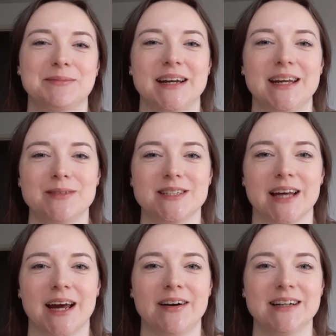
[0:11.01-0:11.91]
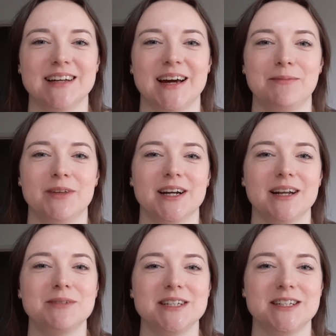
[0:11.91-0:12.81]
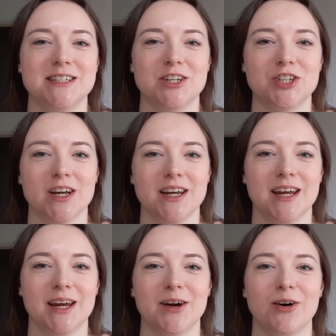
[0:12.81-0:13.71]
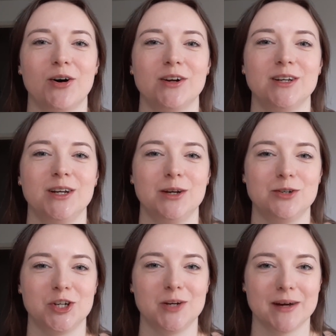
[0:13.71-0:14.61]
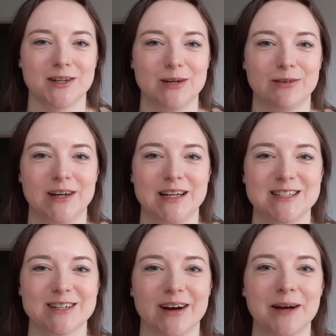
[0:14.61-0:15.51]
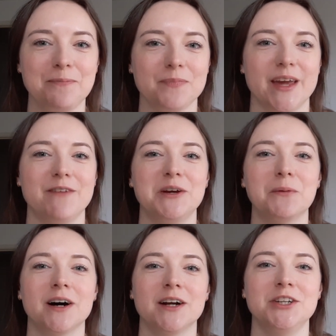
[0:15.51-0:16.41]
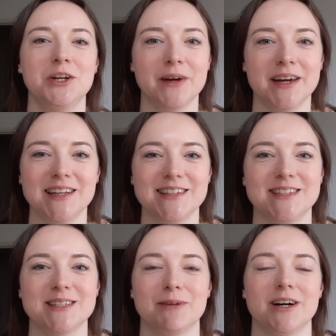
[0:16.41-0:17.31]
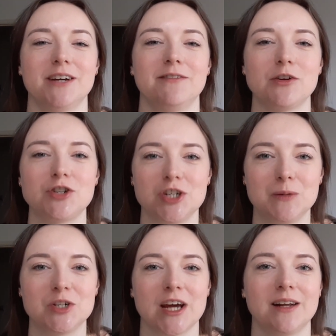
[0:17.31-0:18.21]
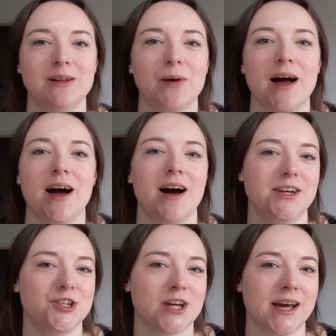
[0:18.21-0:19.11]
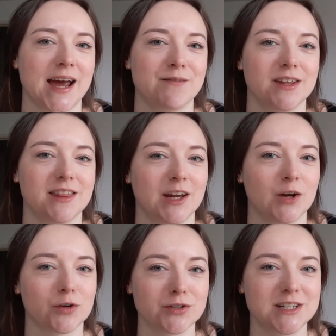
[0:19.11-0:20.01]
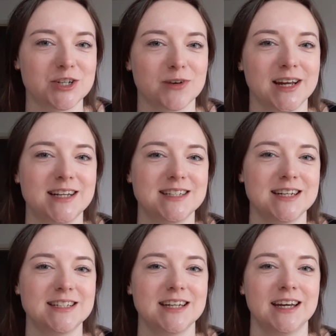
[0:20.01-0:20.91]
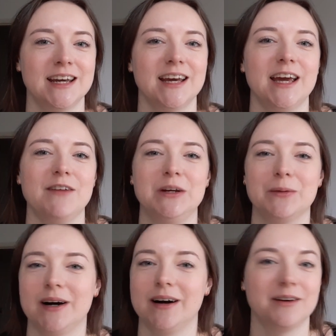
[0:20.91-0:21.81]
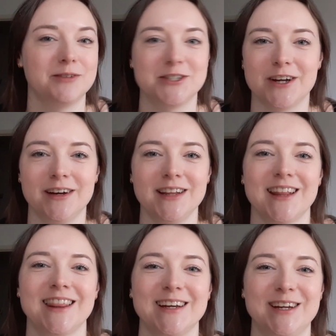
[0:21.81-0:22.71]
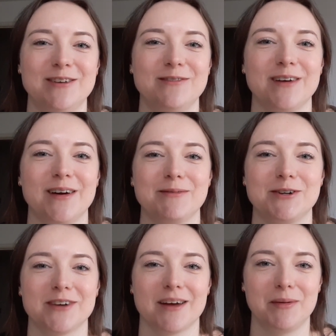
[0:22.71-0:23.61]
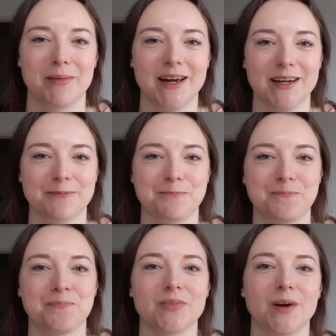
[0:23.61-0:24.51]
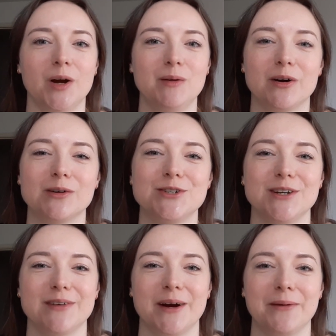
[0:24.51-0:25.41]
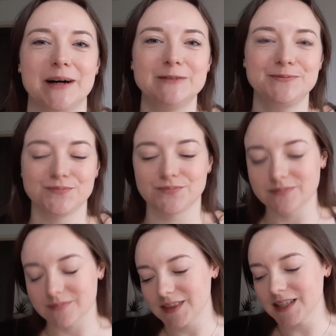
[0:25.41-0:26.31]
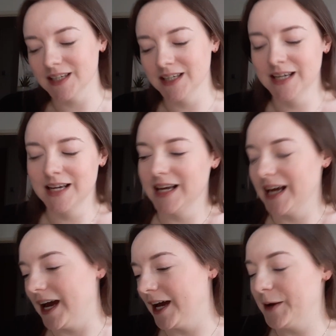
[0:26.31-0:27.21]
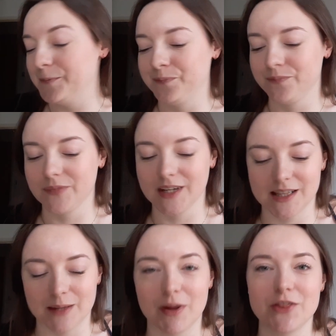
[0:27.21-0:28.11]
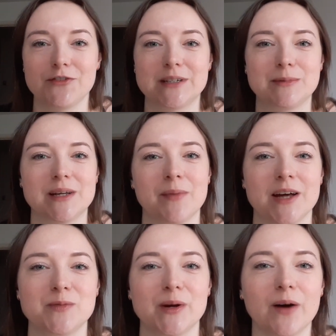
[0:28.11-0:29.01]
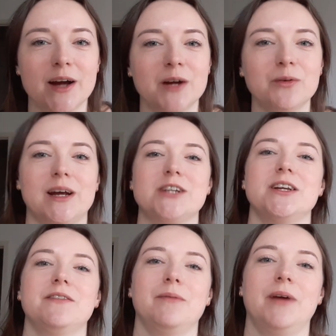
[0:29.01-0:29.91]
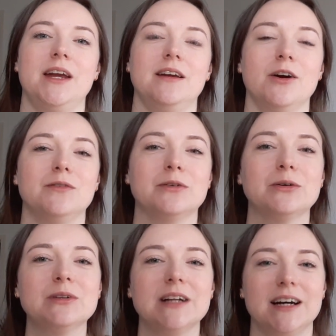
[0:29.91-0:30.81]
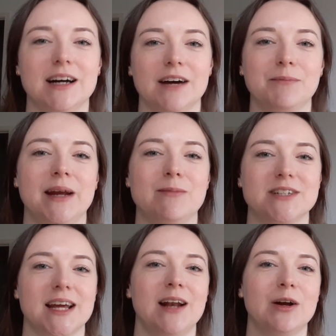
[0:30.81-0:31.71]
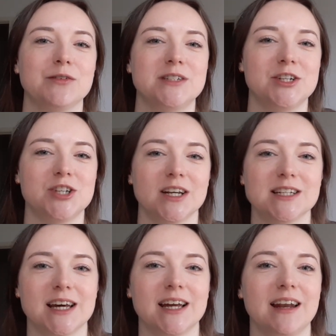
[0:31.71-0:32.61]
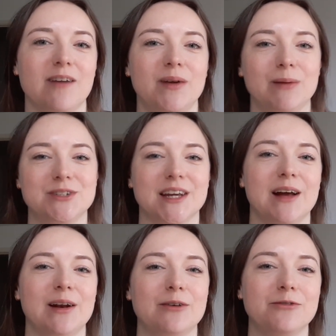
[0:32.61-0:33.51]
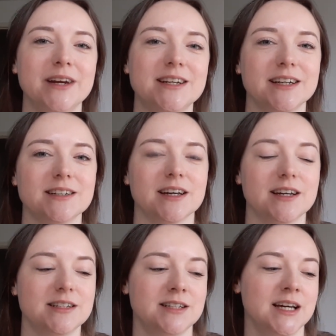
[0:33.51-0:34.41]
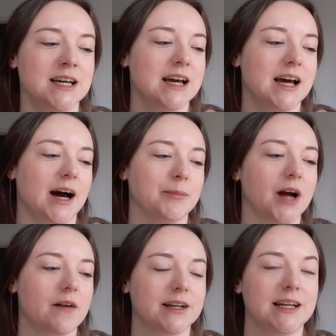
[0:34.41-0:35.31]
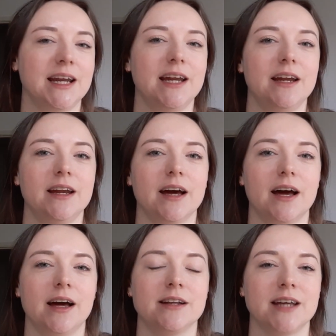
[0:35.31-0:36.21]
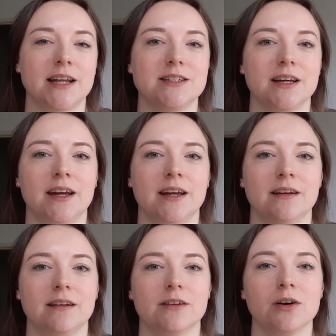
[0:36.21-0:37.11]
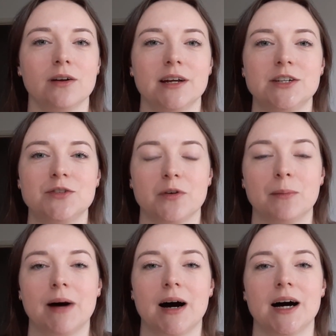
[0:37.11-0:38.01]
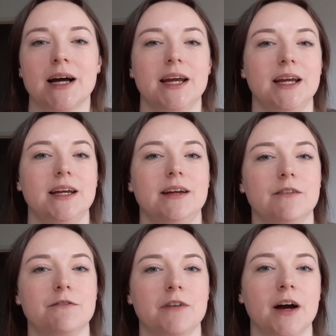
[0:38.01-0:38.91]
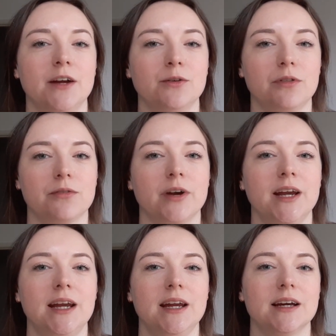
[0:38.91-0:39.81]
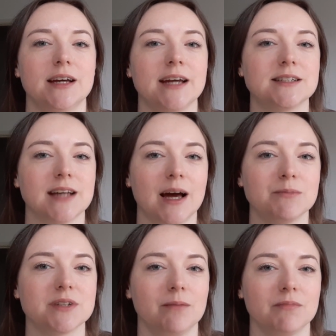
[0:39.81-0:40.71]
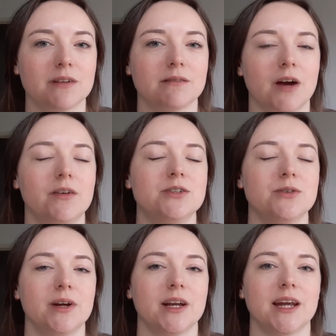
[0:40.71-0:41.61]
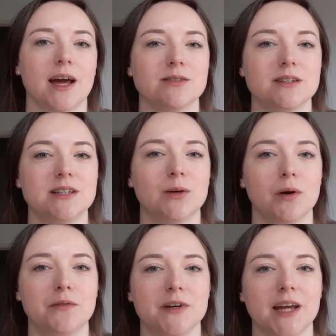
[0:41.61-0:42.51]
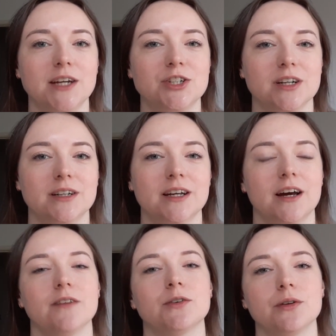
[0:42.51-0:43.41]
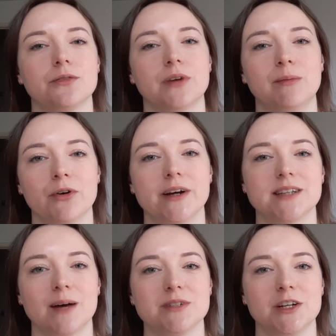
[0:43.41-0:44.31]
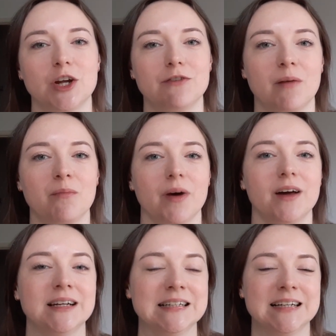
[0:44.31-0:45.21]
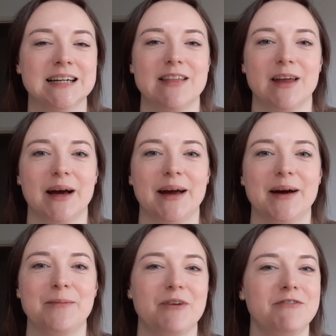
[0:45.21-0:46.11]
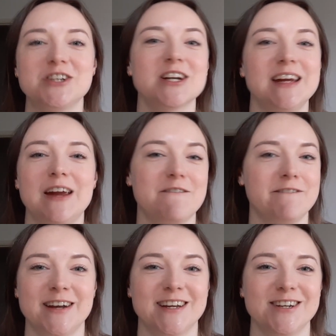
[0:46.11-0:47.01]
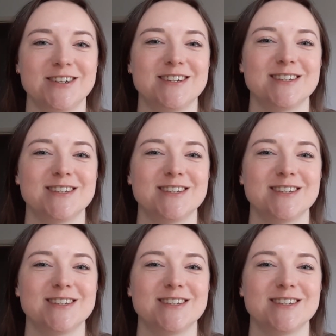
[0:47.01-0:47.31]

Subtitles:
My name is Sarah. I am the Clumsy Stitcher here on YouTube and over on Instagram. If you are new here, this is my Flosstube channel where I share everything cross-stitch related. If you are returning, then thank you very much for coming back. I hope you're all doing very well. The month of September has been quite a good one actually for me overall. I've been able to get a lot of stitching done. I've been able to get a lot of reading done. I'm currently attending college for my final 3 exams. I'm currently doing an accountancy qualification and I've got 3 more exams in November. Then I am officially finished.